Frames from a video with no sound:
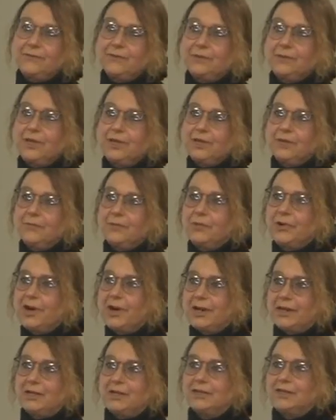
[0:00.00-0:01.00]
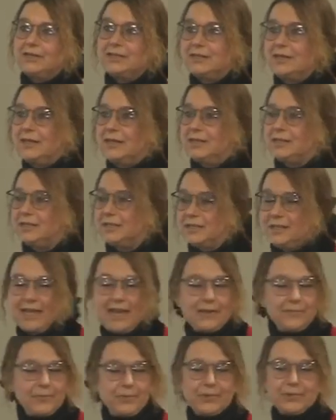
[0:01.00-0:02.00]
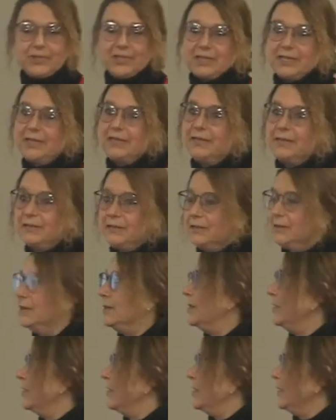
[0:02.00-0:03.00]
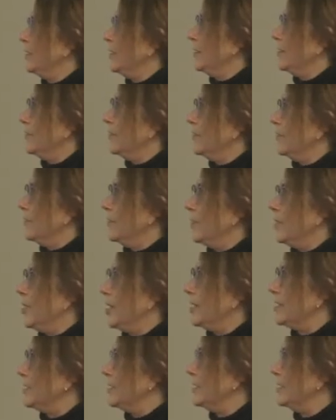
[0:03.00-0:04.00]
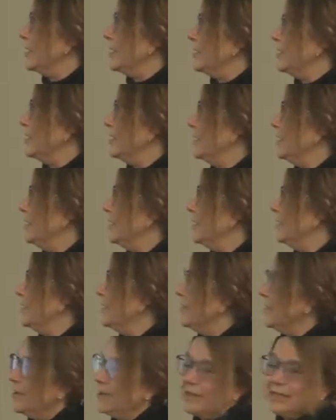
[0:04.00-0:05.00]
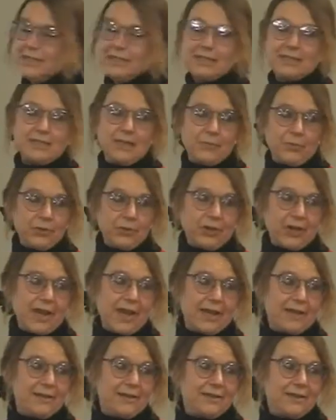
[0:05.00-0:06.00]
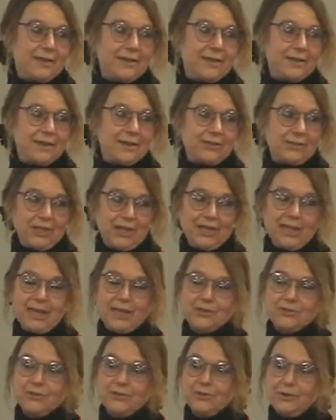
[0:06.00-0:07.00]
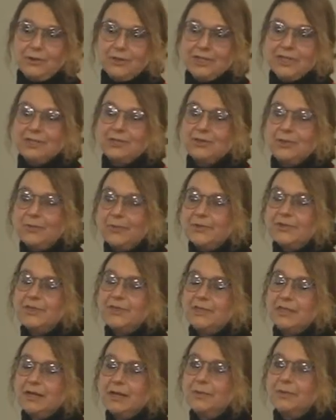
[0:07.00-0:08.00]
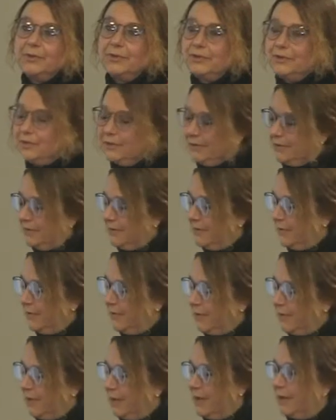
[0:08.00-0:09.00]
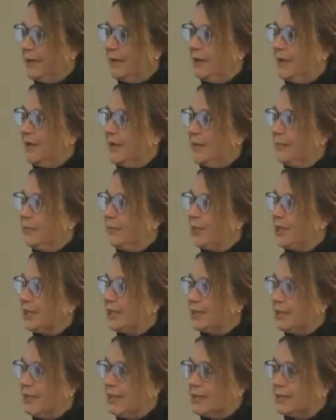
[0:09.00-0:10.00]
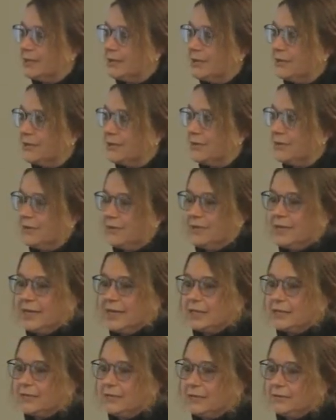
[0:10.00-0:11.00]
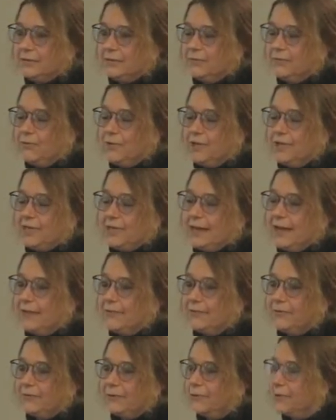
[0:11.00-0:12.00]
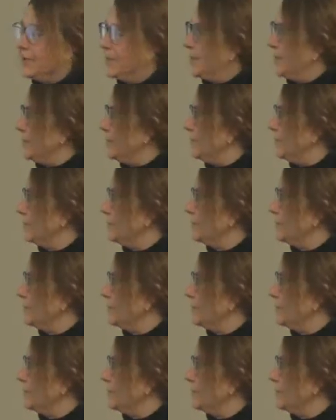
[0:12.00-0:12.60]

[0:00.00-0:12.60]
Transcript: for lung and bronchus to 10% for prostate. Similar kind of thing. Lung cancer is almost double breast cancer, the next one down for women.